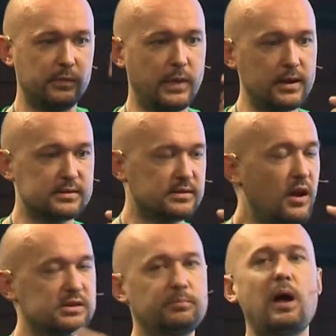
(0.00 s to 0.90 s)
that's
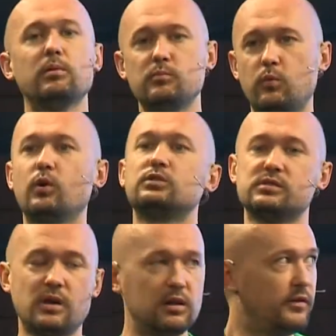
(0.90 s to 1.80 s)
not the problem we want to
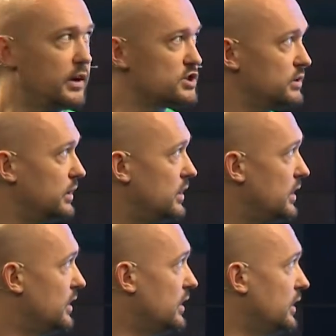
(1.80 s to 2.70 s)
solve, actually.
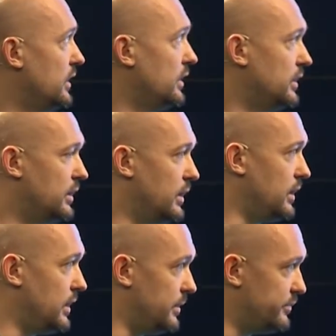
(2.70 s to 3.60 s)

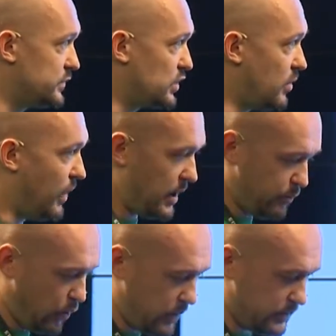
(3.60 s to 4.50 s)
So my
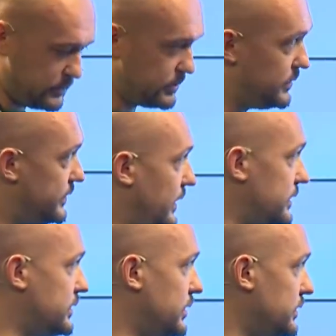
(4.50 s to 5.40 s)
point
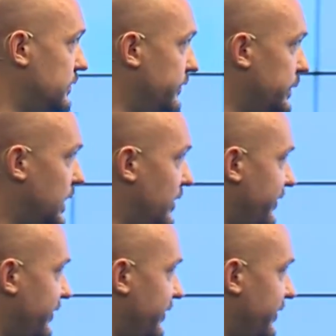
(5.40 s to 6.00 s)
that we have